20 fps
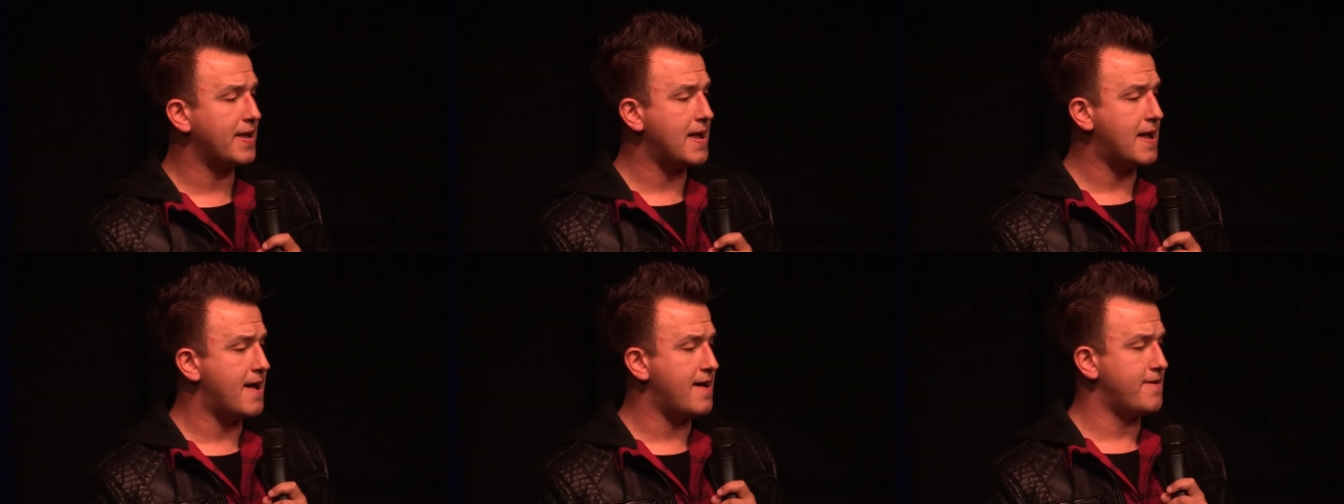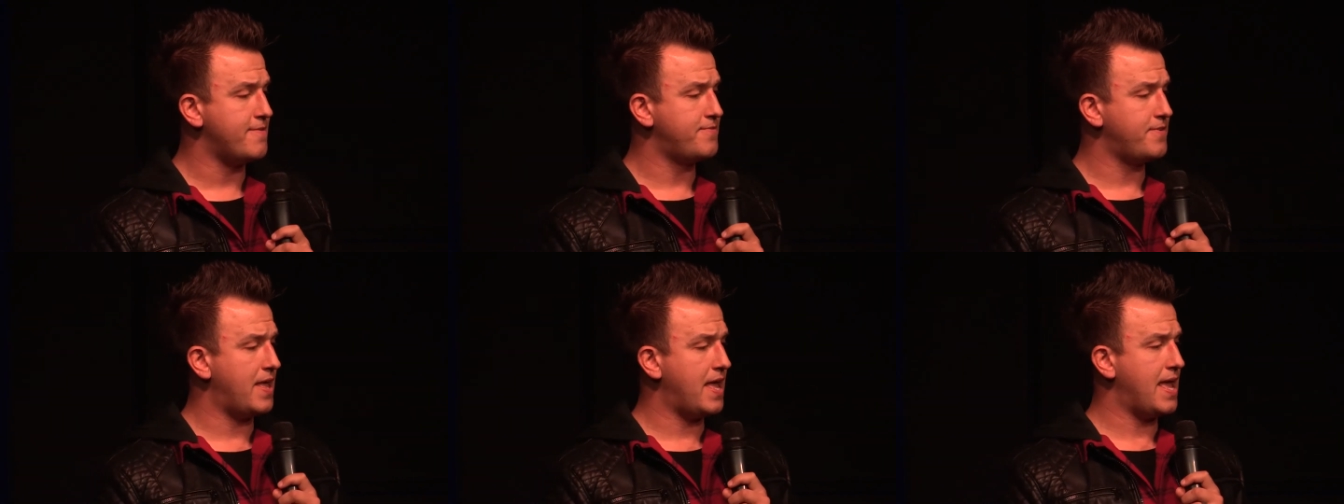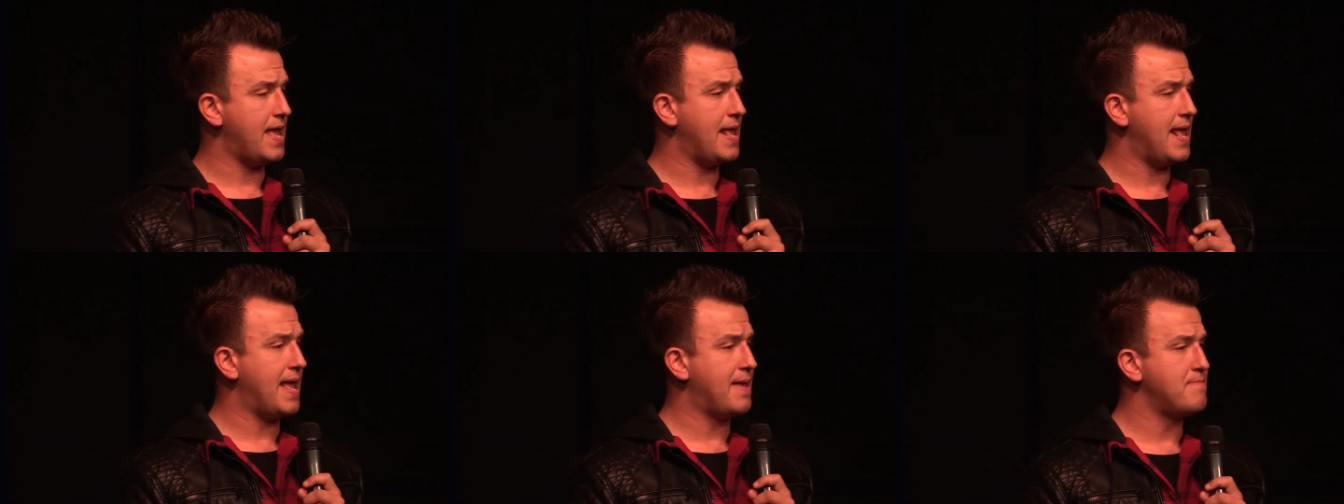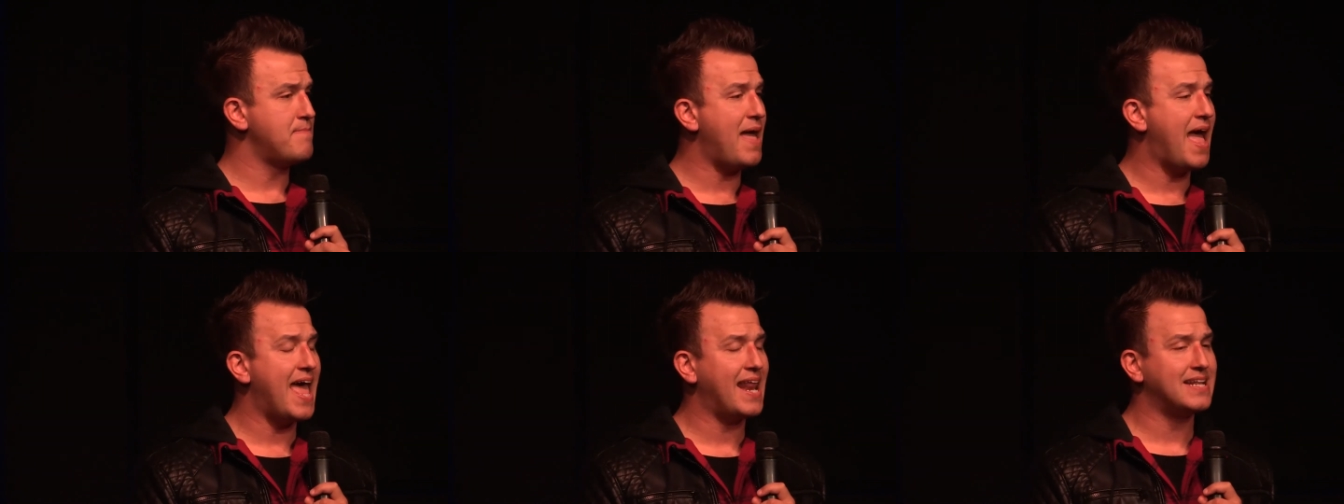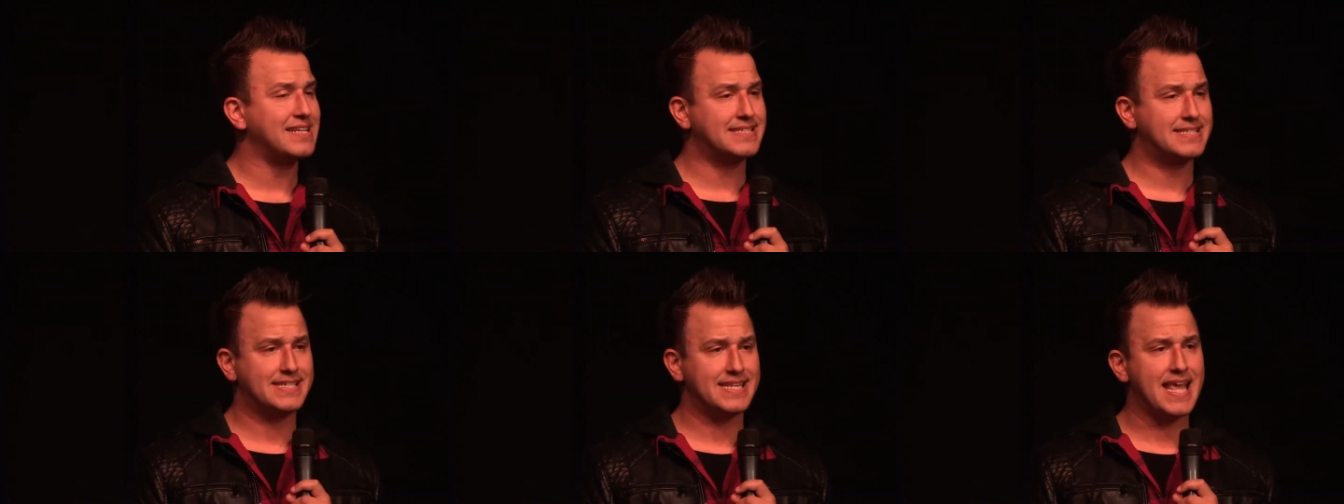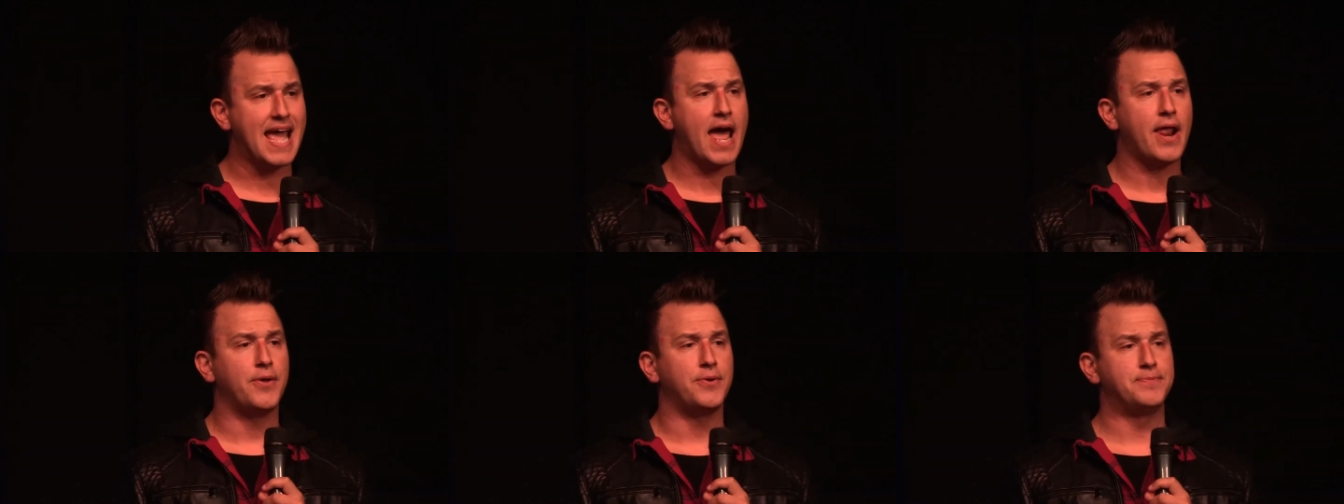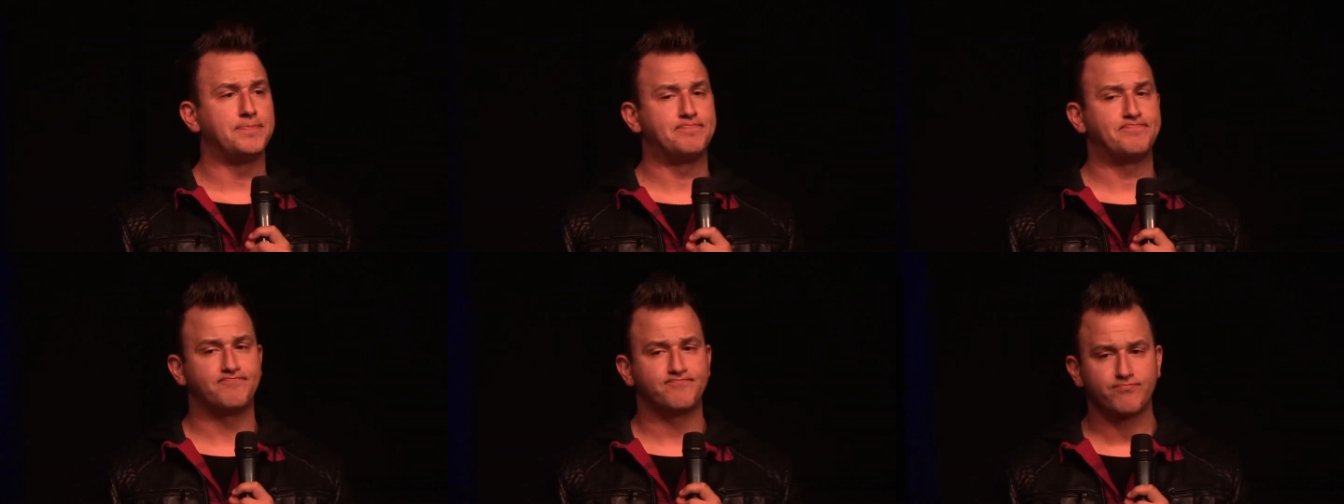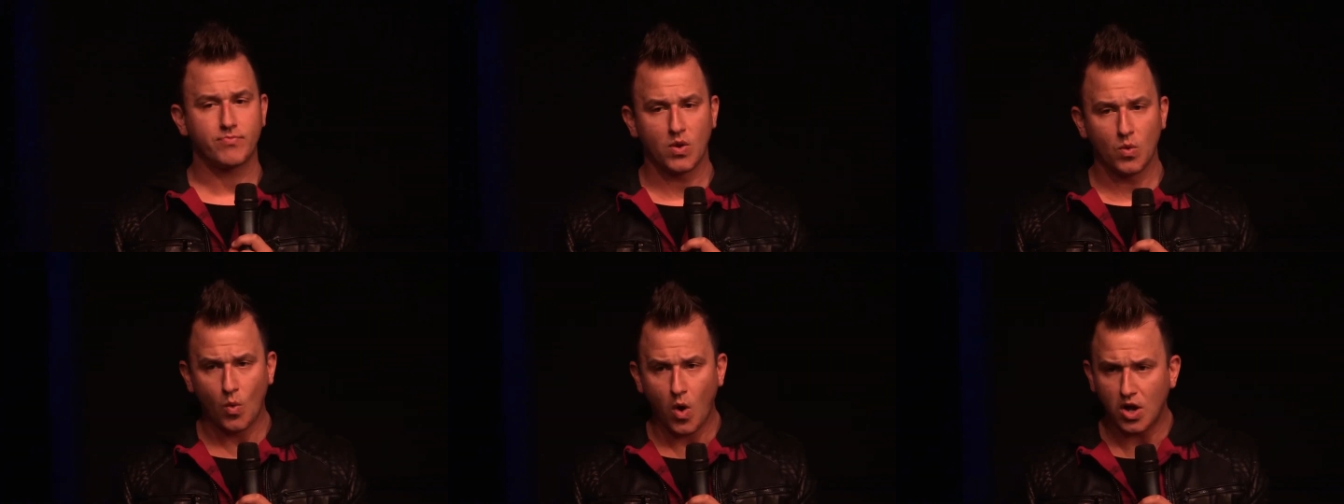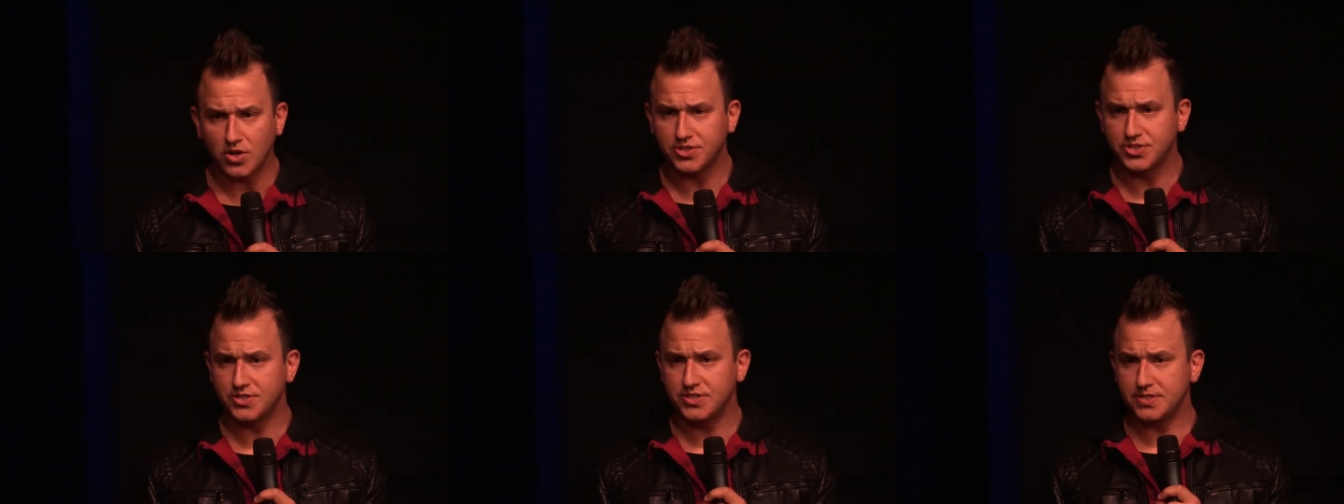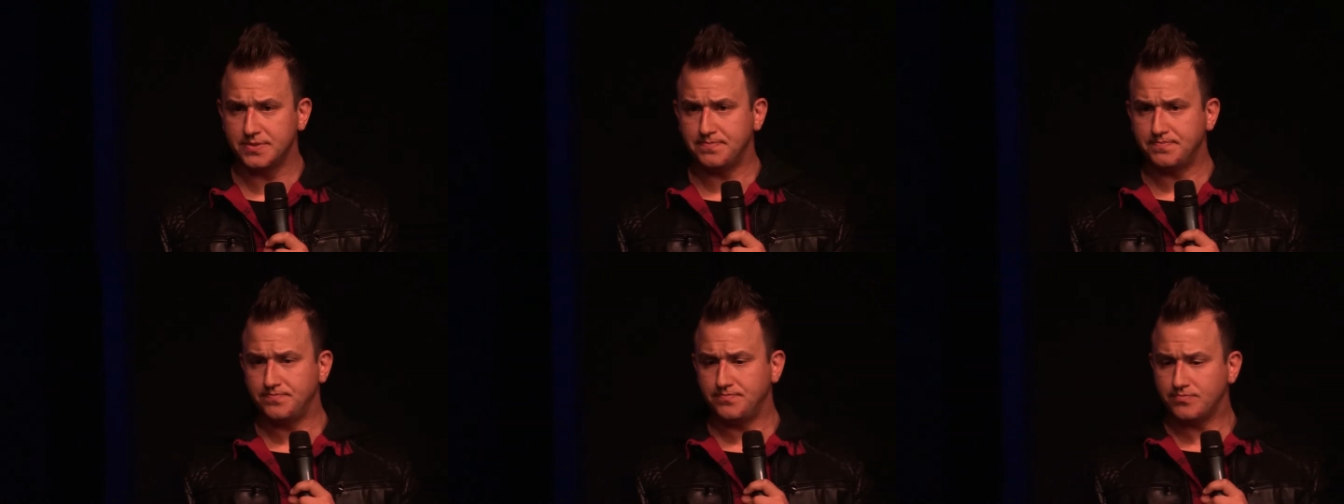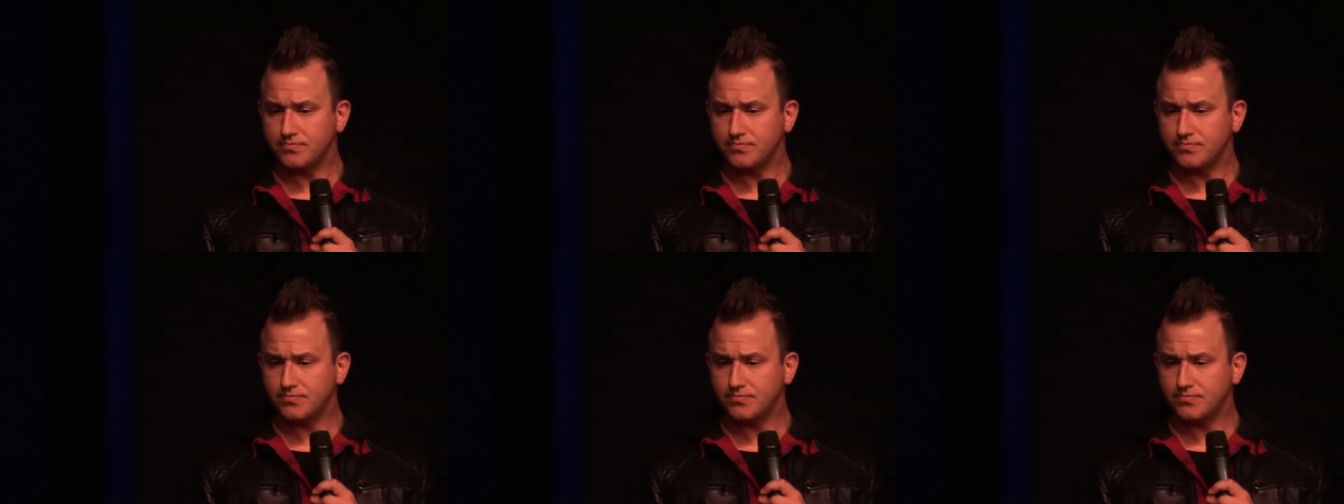of a, a man in Seattle, Washington.